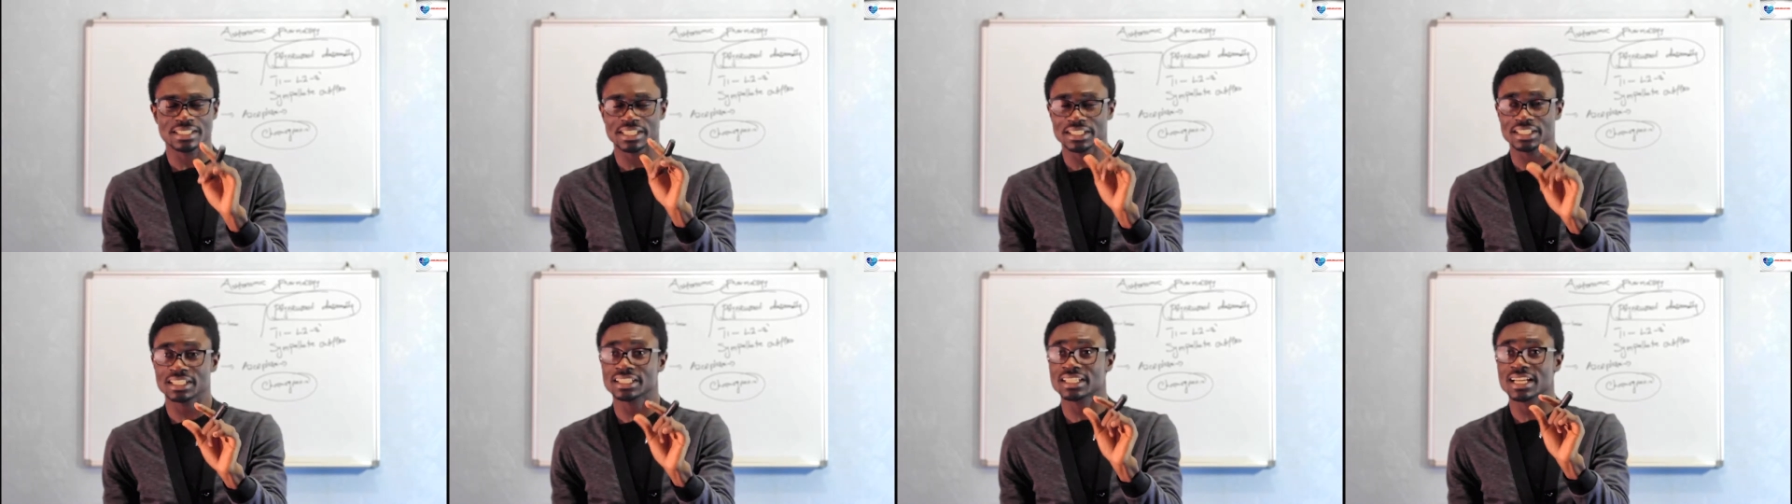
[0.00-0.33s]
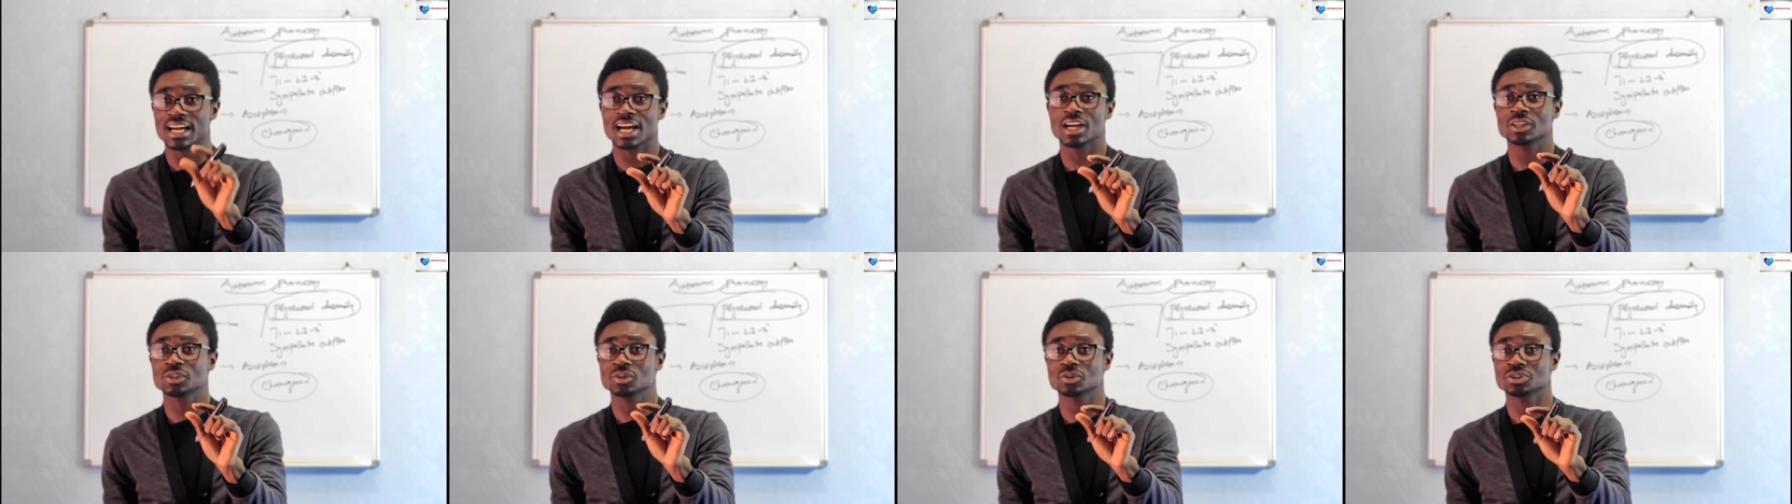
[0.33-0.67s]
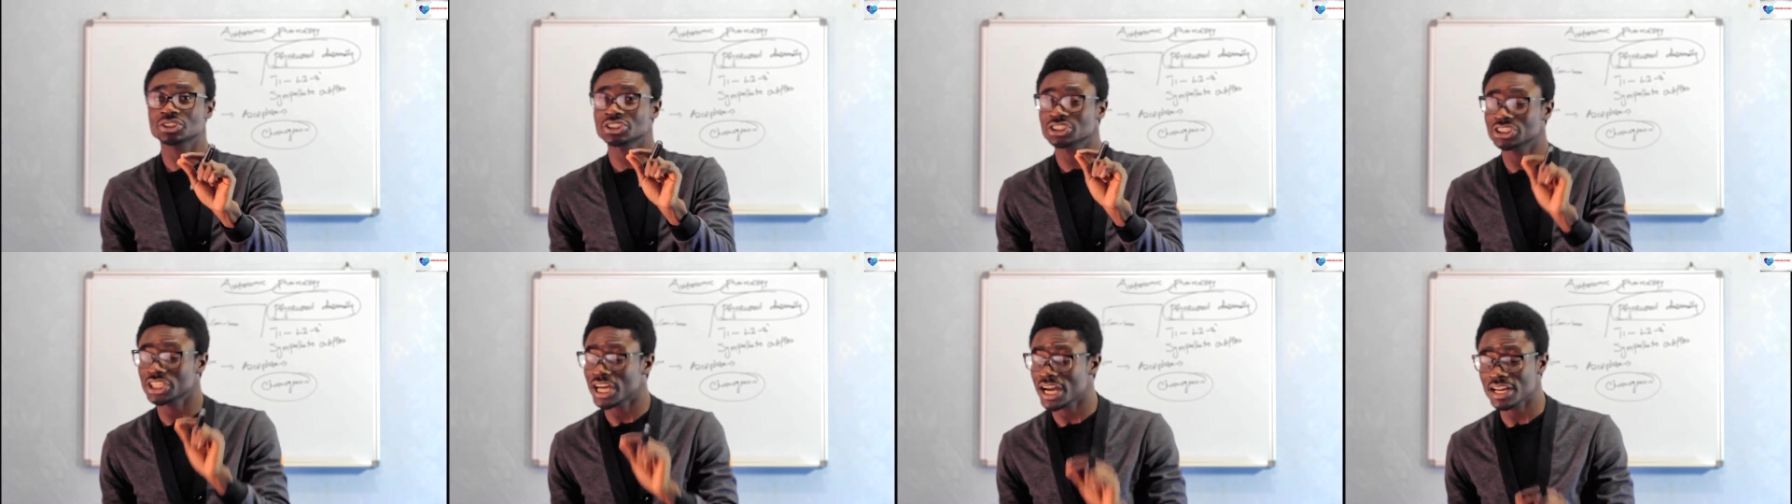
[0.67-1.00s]
gated
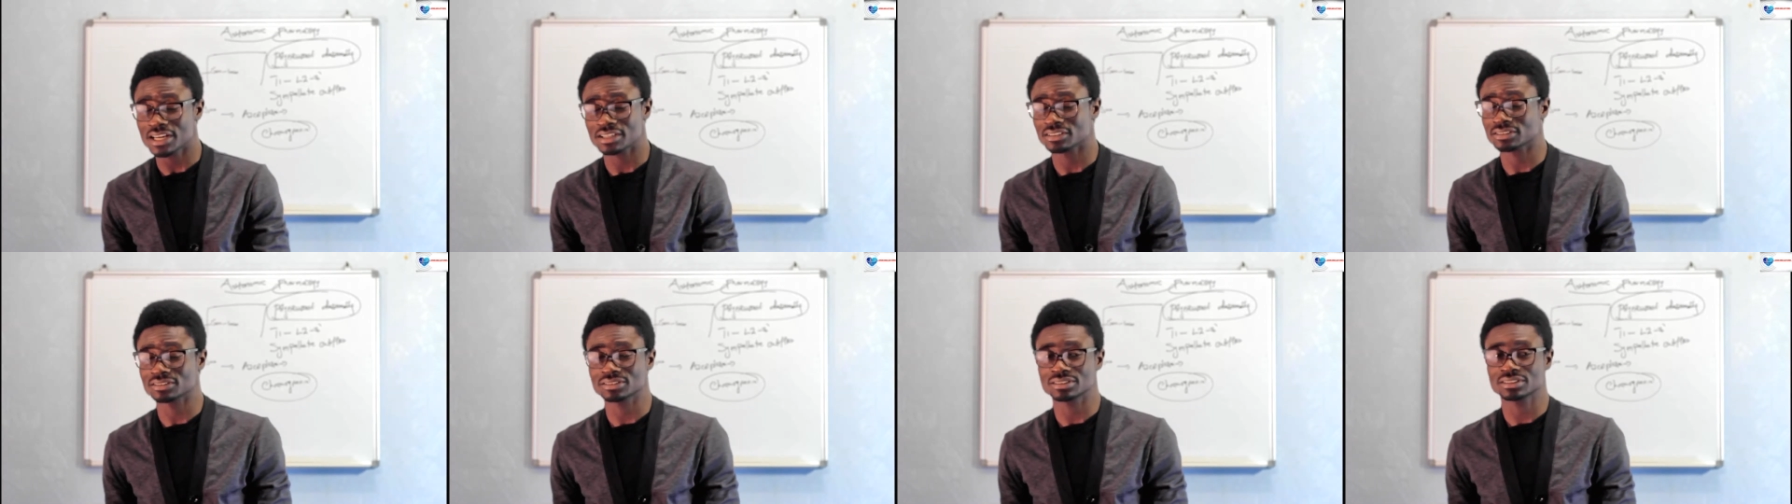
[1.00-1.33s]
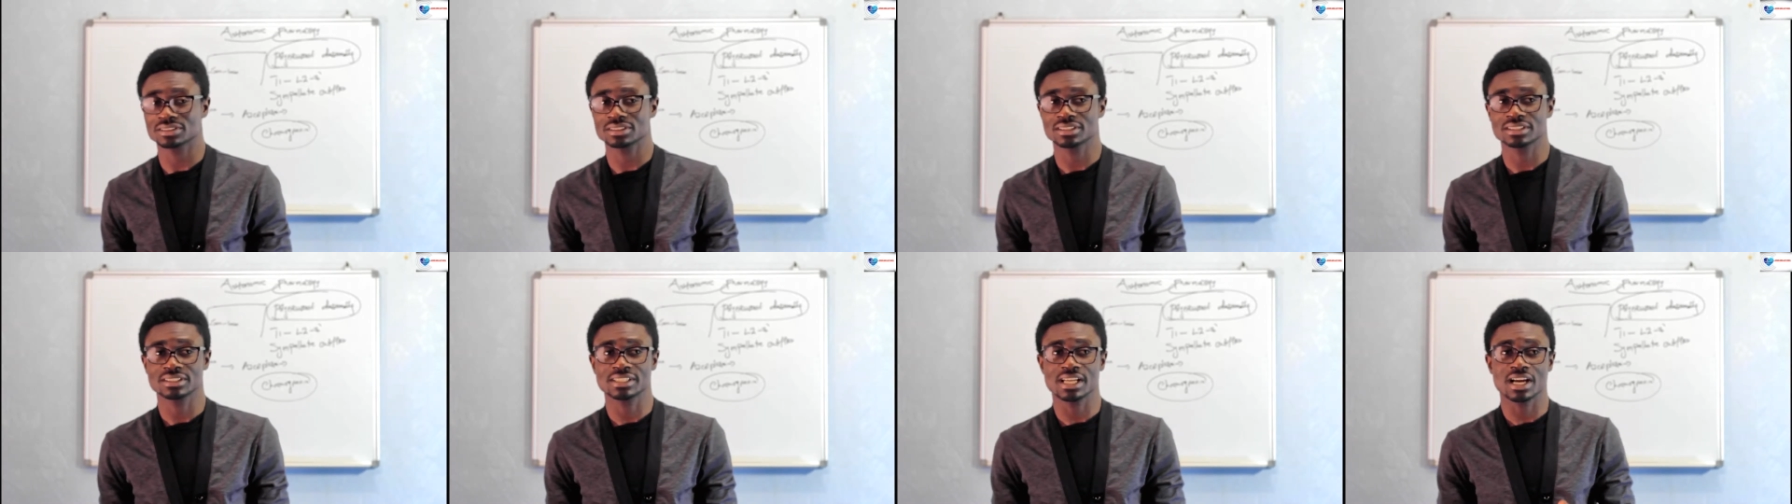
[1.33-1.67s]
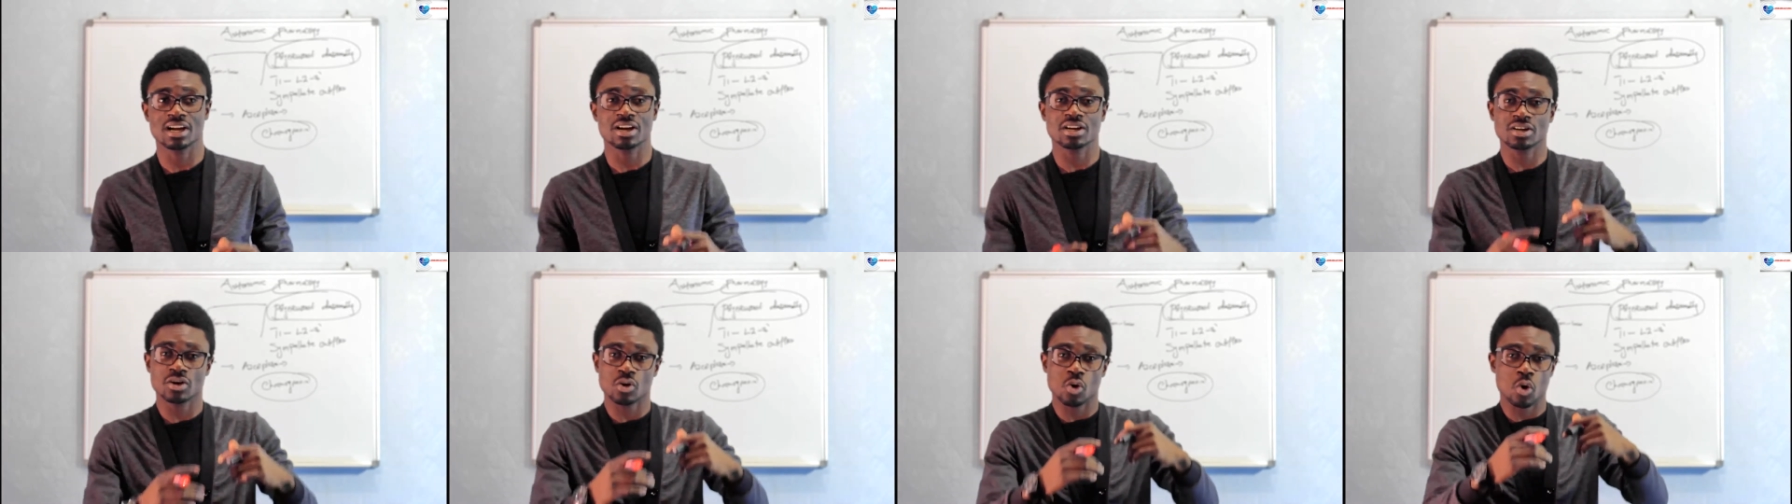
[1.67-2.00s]
calcium channels they
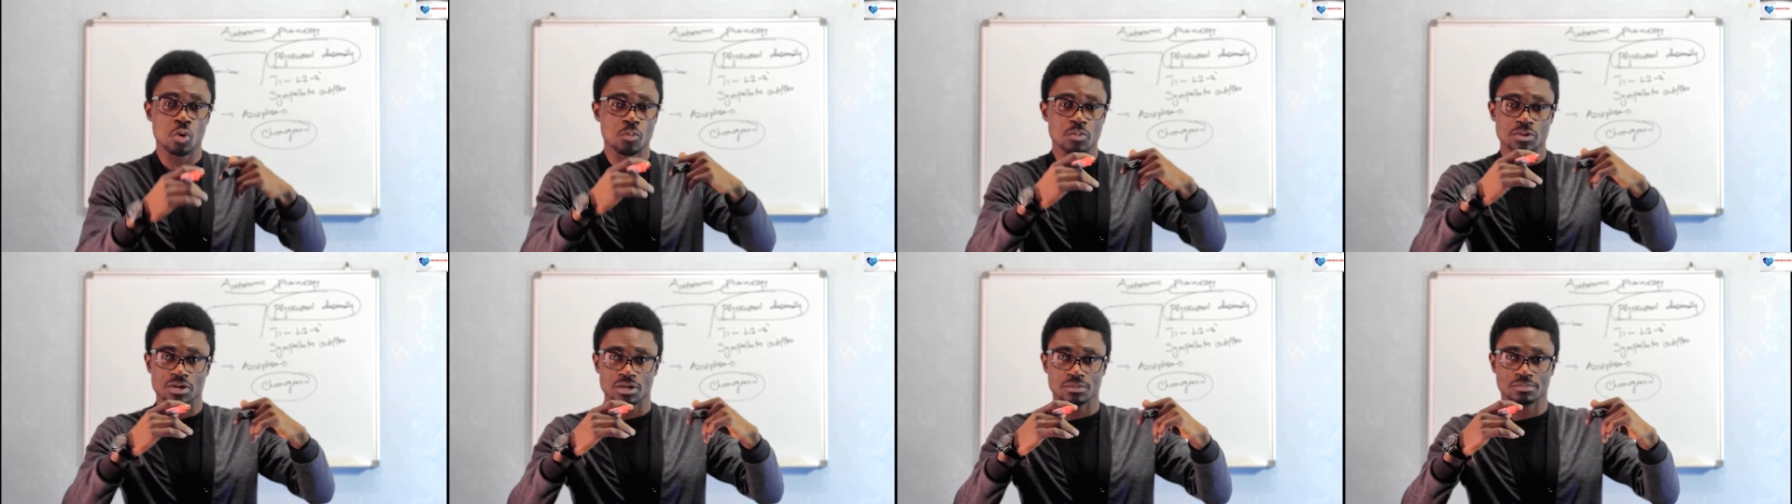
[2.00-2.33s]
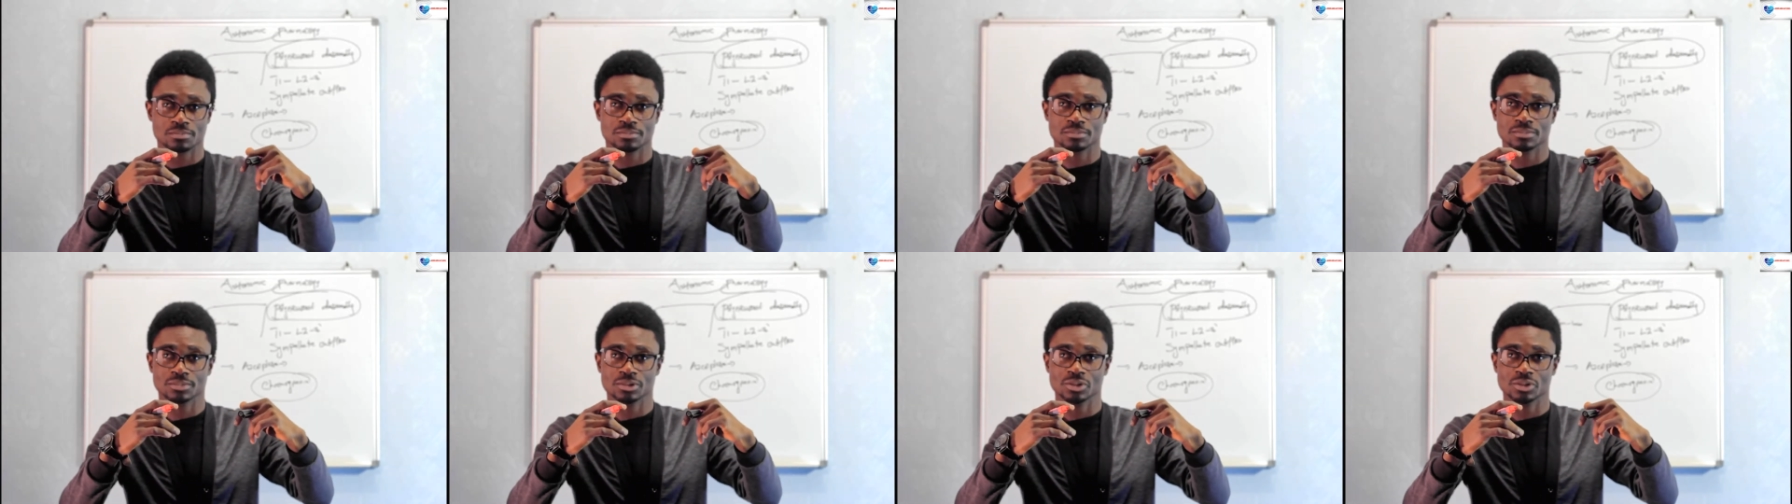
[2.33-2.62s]
are gonna open up,